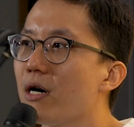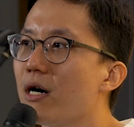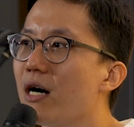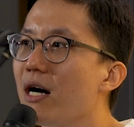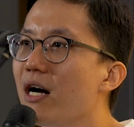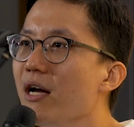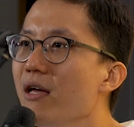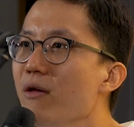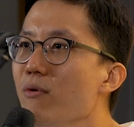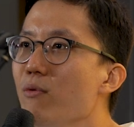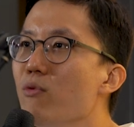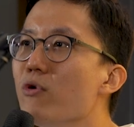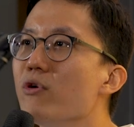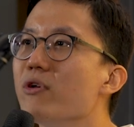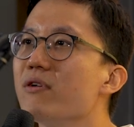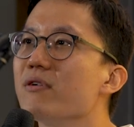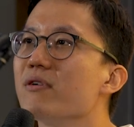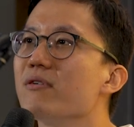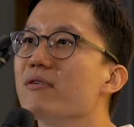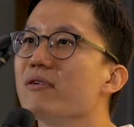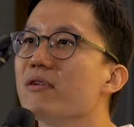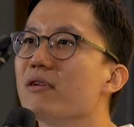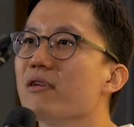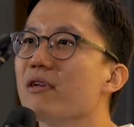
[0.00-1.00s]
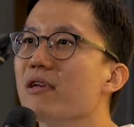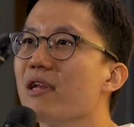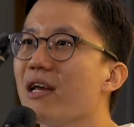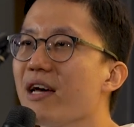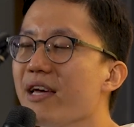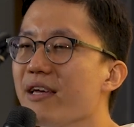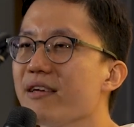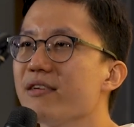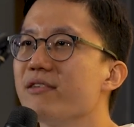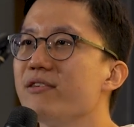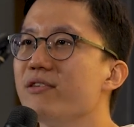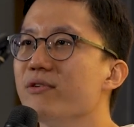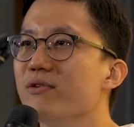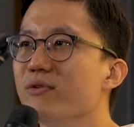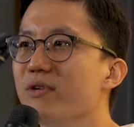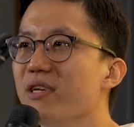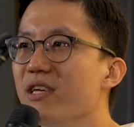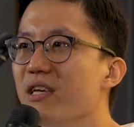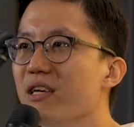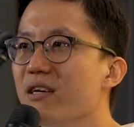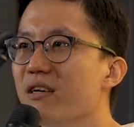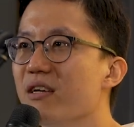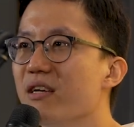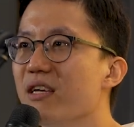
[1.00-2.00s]
I would like to
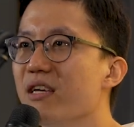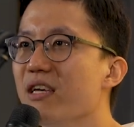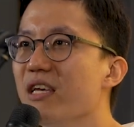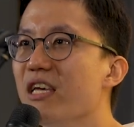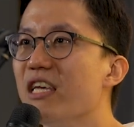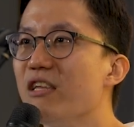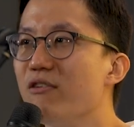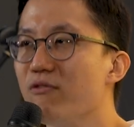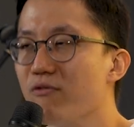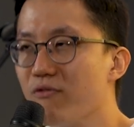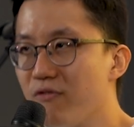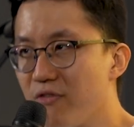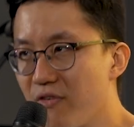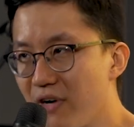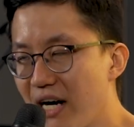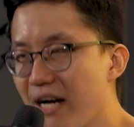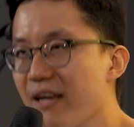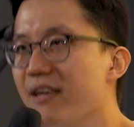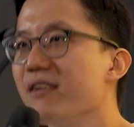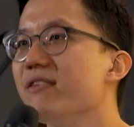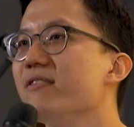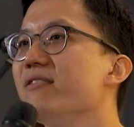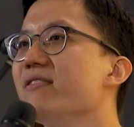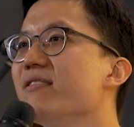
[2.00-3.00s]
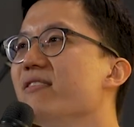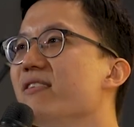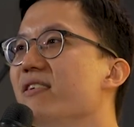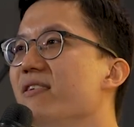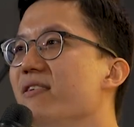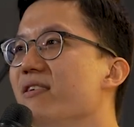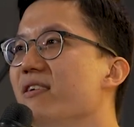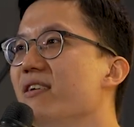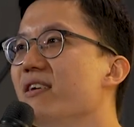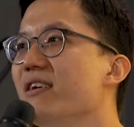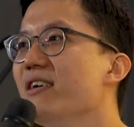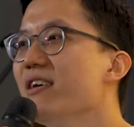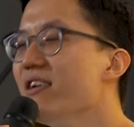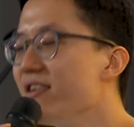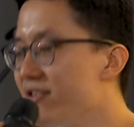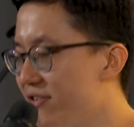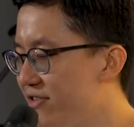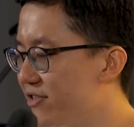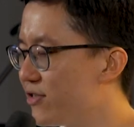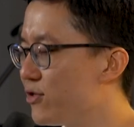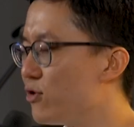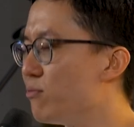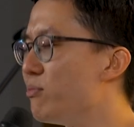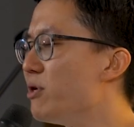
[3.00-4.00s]
invite
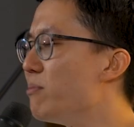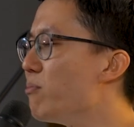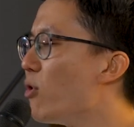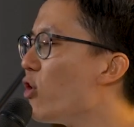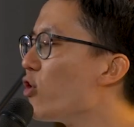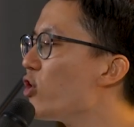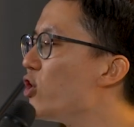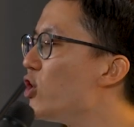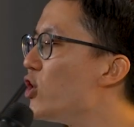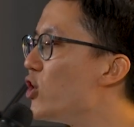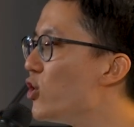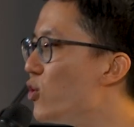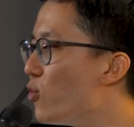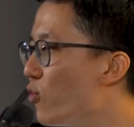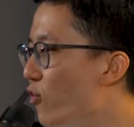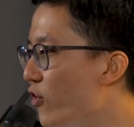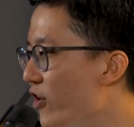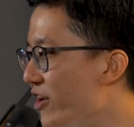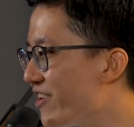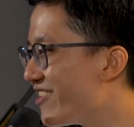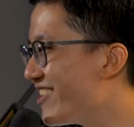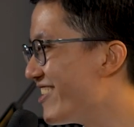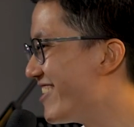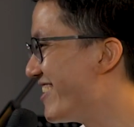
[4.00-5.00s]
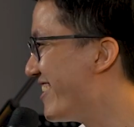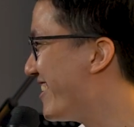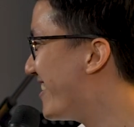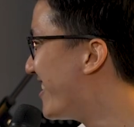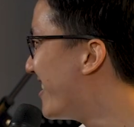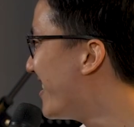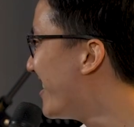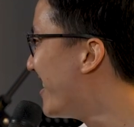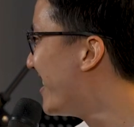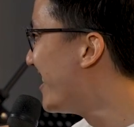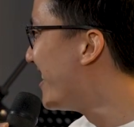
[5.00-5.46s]
us to be more curious